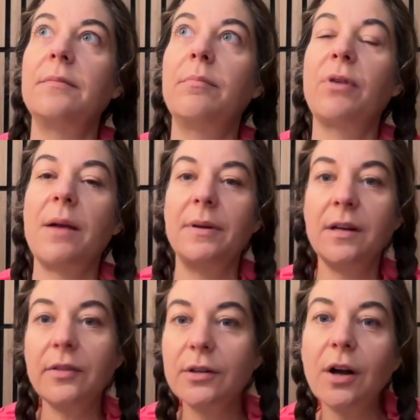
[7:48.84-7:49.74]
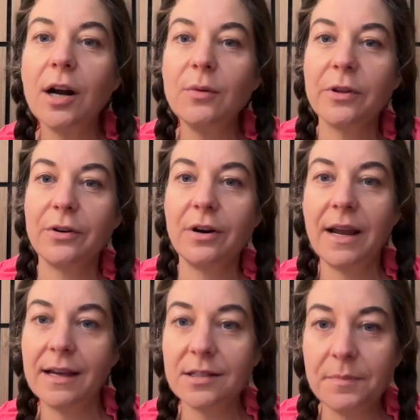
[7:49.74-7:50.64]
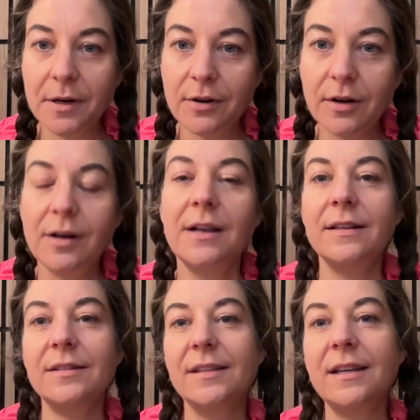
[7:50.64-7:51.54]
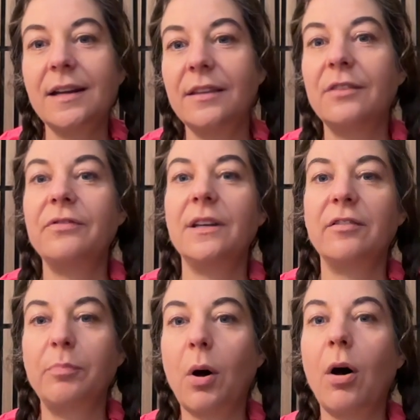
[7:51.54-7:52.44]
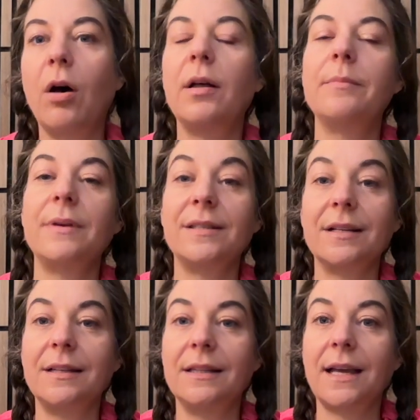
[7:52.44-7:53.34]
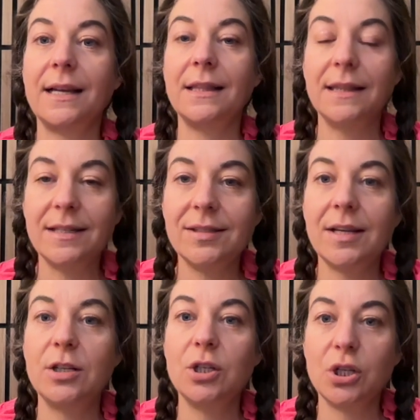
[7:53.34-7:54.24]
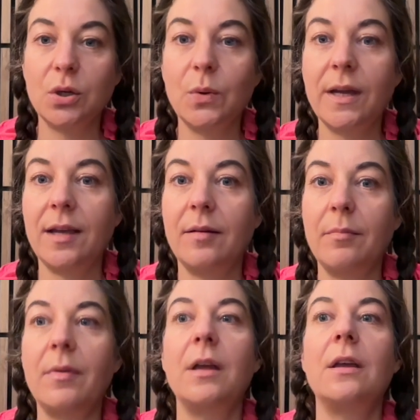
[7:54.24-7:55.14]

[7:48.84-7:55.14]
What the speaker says: bribe another guard with her hand mirror, sit at the feet of Paul, and basically like listen to him